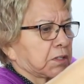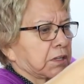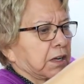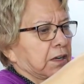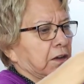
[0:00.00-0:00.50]

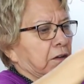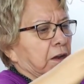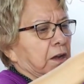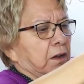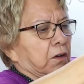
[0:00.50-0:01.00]
stand up.
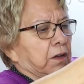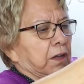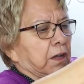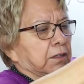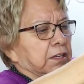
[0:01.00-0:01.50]

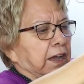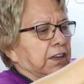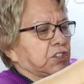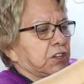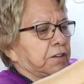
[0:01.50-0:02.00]
Okay,
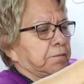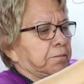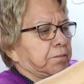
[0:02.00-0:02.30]
attach it.